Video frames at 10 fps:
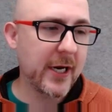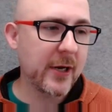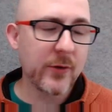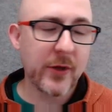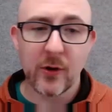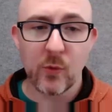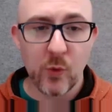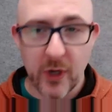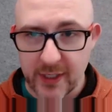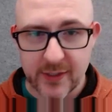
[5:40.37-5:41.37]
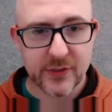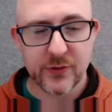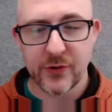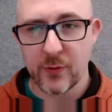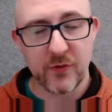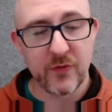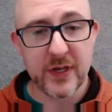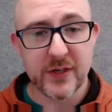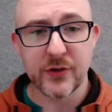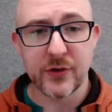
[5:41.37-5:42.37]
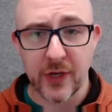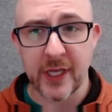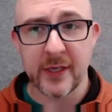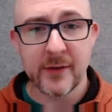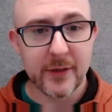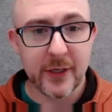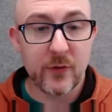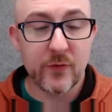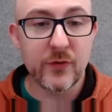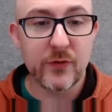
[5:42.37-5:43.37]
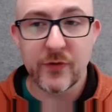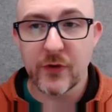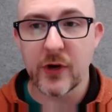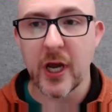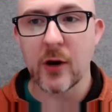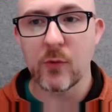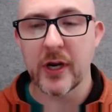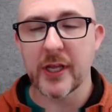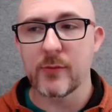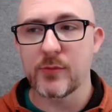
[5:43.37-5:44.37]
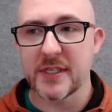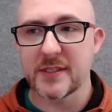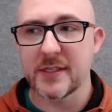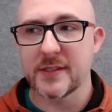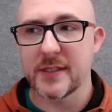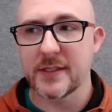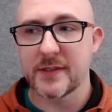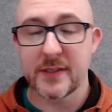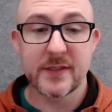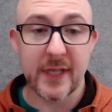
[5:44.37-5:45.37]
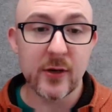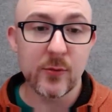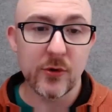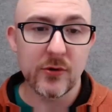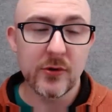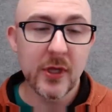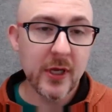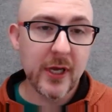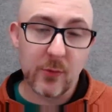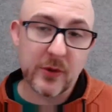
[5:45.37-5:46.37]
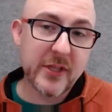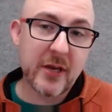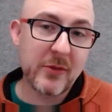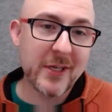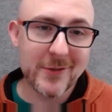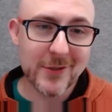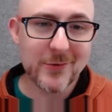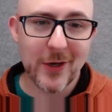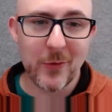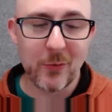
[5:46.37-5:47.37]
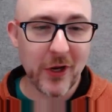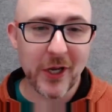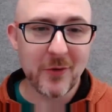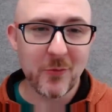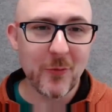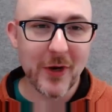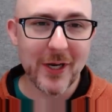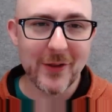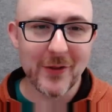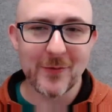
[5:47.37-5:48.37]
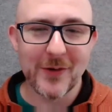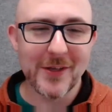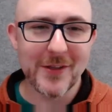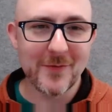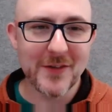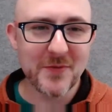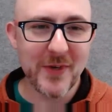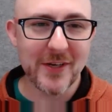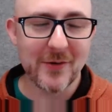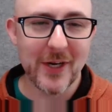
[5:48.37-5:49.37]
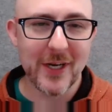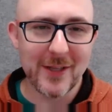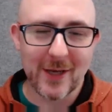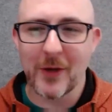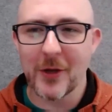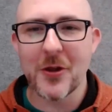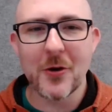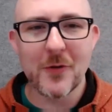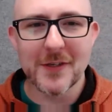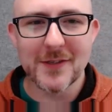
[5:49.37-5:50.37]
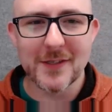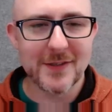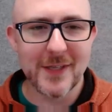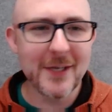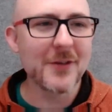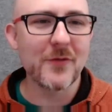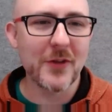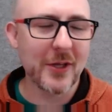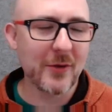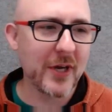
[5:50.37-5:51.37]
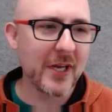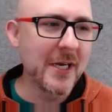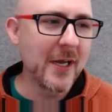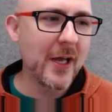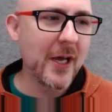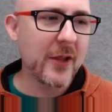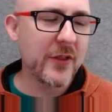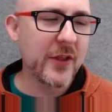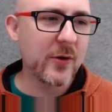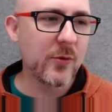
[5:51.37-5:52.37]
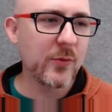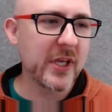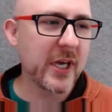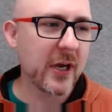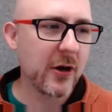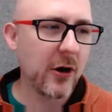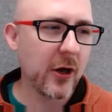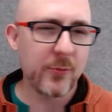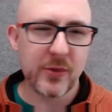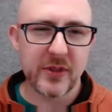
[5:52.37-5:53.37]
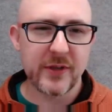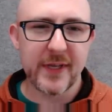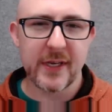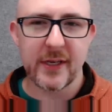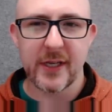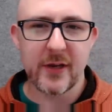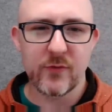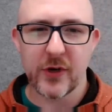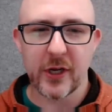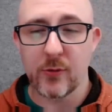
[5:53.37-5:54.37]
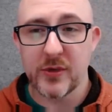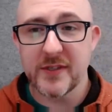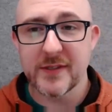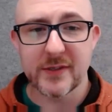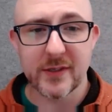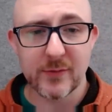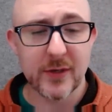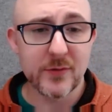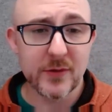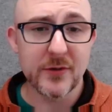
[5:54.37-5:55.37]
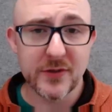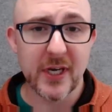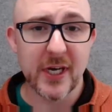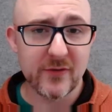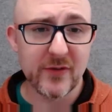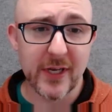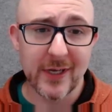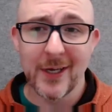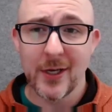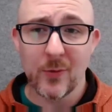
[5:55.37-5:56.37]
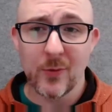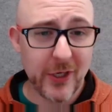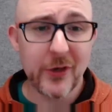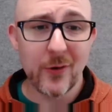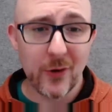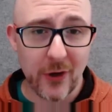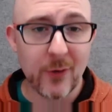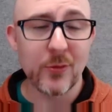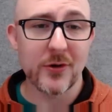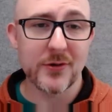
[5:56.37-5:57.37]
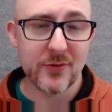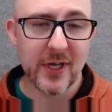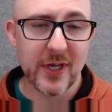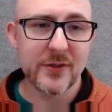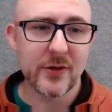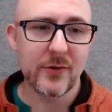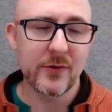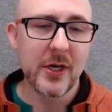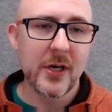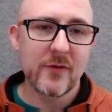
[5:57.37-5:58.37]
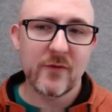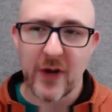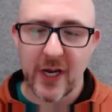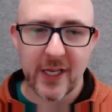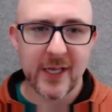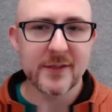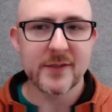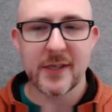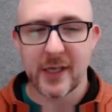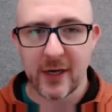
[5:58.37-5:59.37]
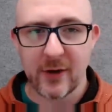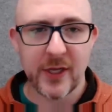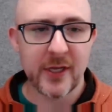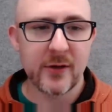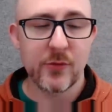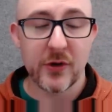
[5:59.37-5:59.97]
I don't care what industry or profession you're in, if you're not running a business that's sustainable, and what that means is, right, we bring in more money than we spend, right? Like we all know this instinctively, but I think when we get caught up in the day-to-day of running our business, sometimes we lose sight of like we need to know our numbers, right? So finance, accounting,